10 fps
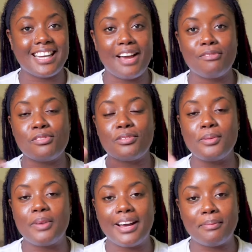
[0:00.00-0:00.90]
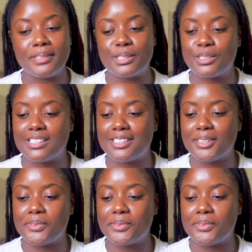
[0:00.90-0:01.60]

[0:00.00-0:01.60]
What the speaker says: I have 3 more episodes to